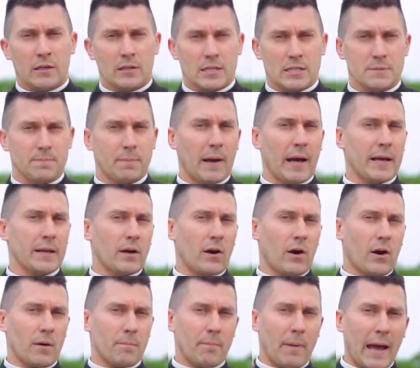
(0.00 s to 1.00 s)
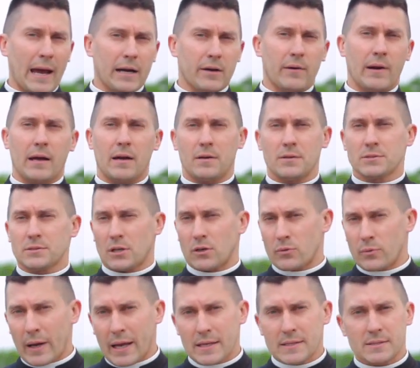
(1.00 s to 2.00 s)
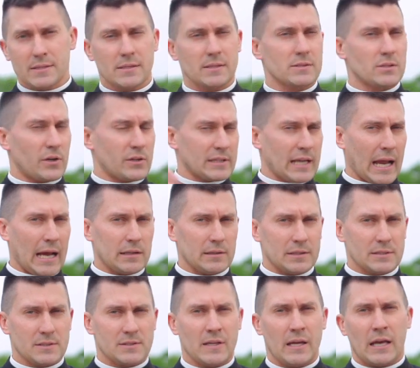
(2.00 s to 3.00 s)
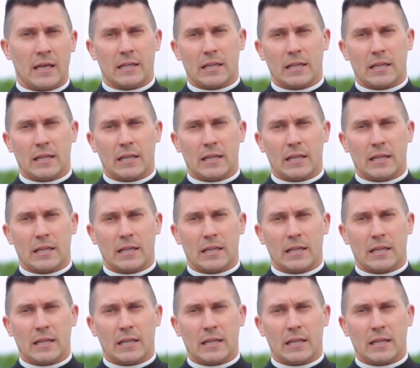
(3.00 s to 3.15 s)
despite our backgrounds, our races, our talents,